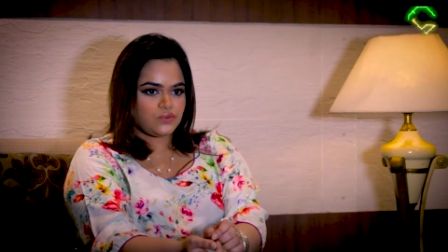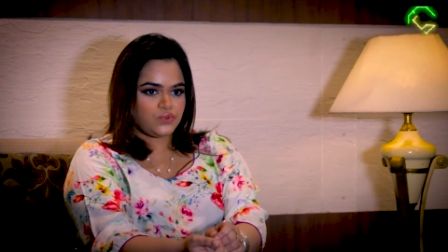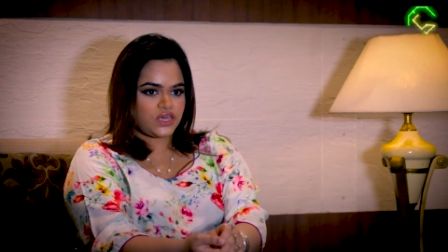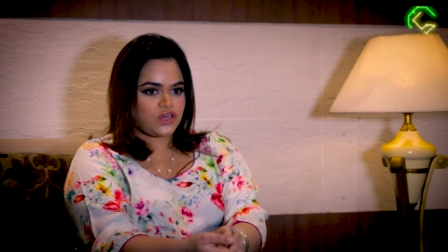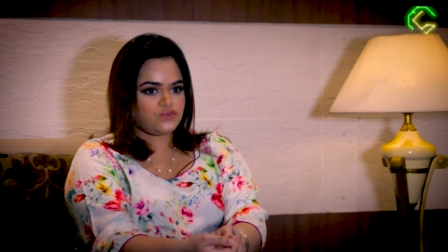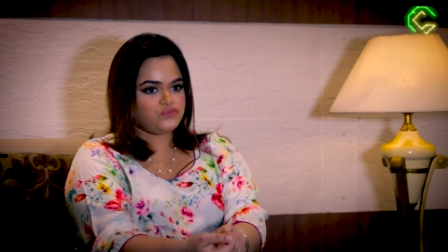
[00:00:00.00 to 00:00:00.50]

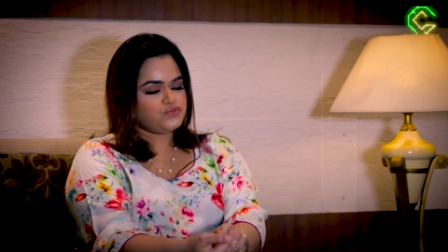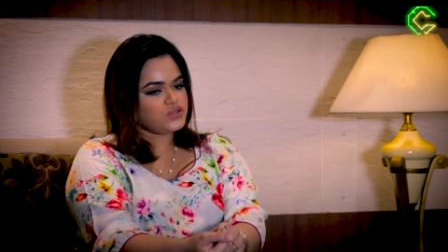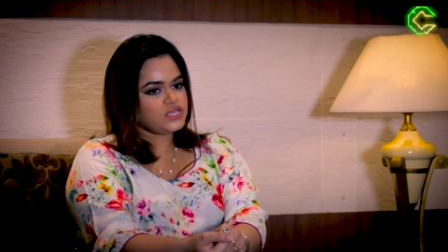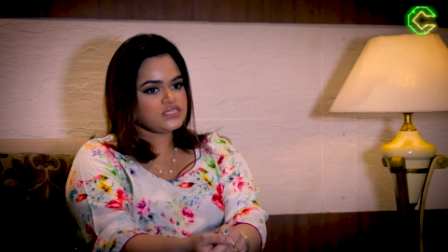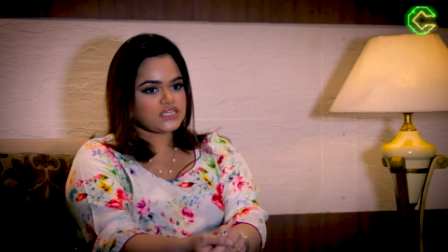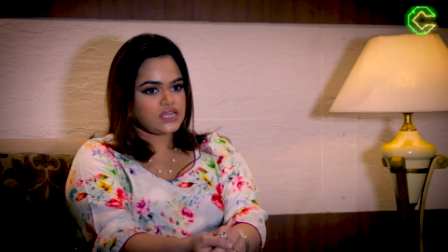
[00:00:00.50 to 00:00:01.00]
We have
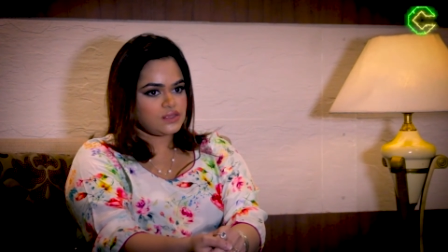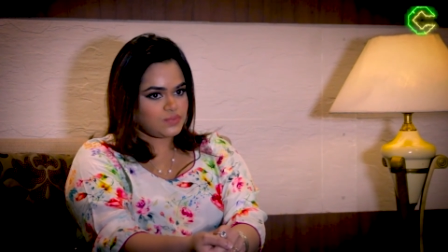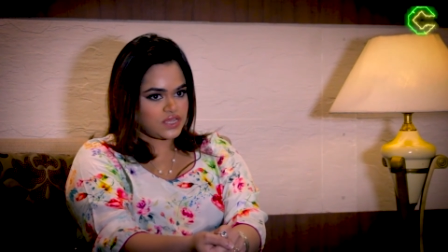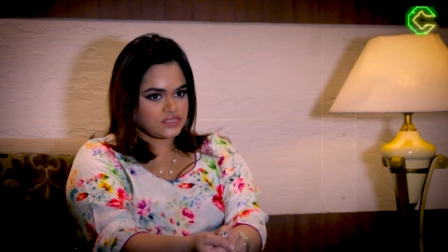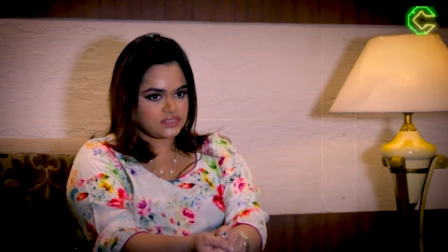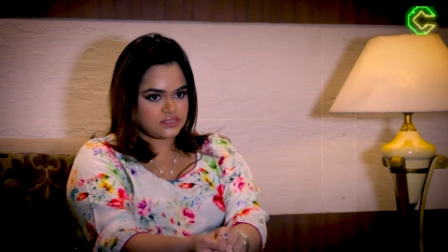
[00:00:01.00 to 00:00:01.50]
free
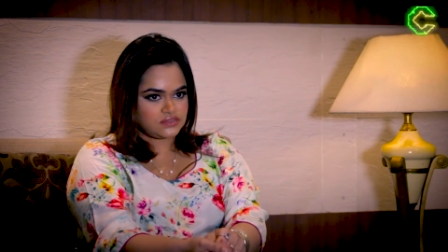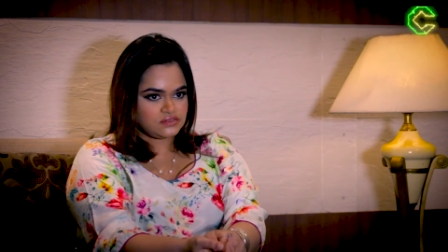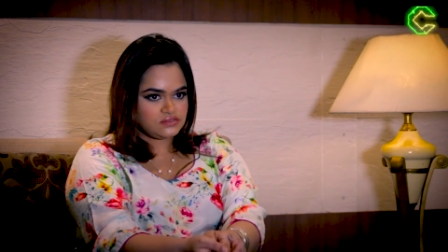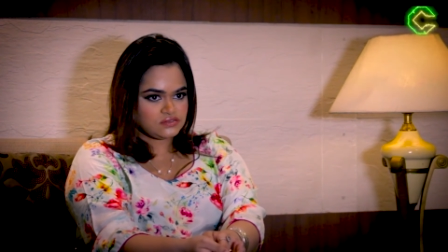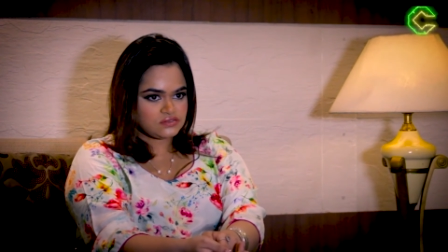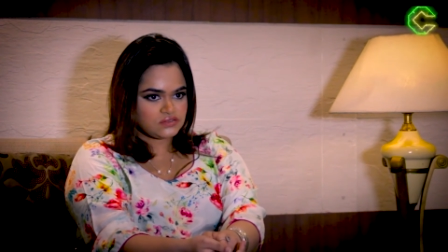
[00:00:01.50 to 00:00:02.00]

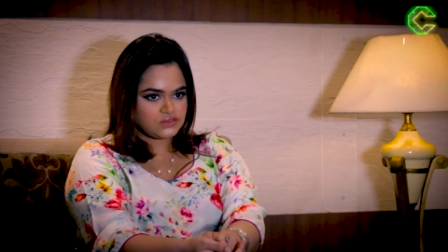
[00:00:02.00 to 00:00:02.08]
telemedicine,